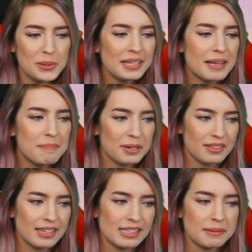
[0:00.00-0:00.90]
some
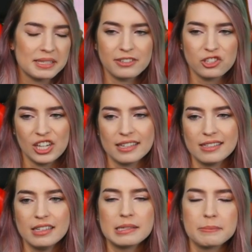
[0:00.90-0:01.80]
birthday summons for
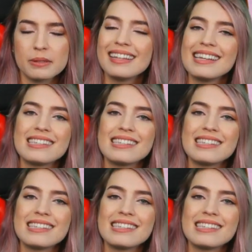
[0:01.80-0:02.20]
Jason. His birthday is